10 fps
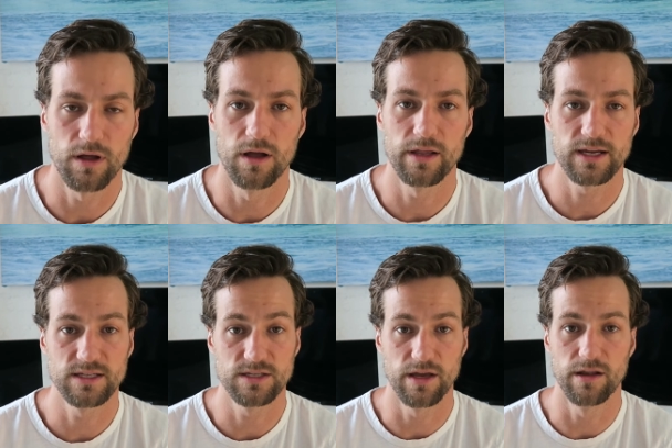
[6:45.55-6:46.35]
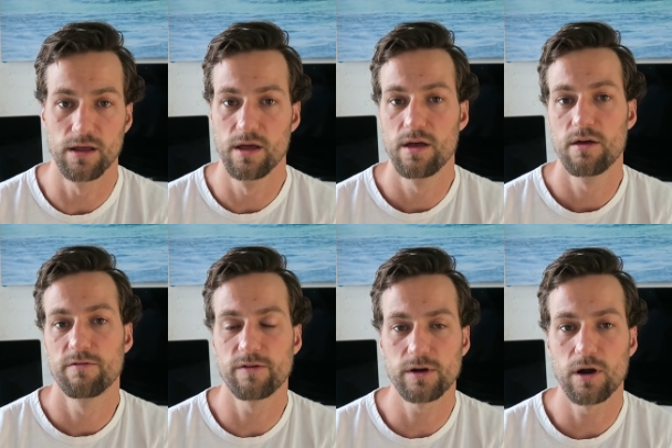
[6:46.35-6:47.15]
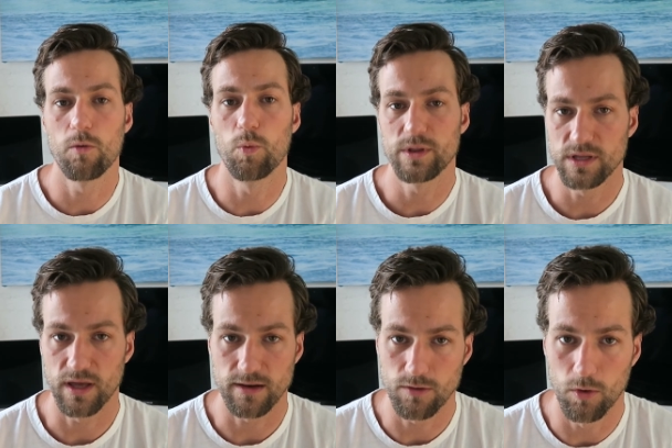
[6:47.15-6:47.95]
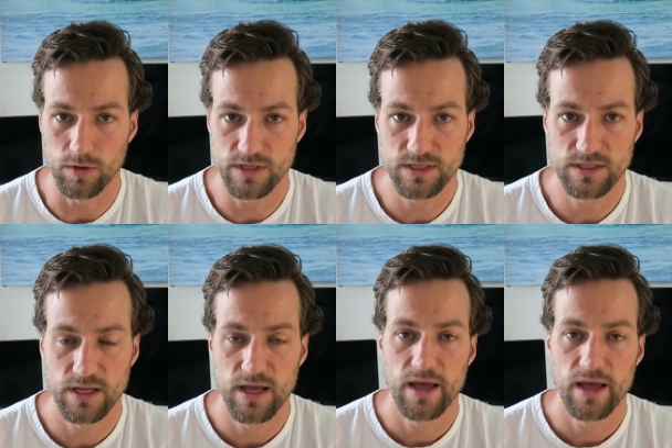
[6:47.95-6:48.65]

Uh, like I said, figure out what the end goal is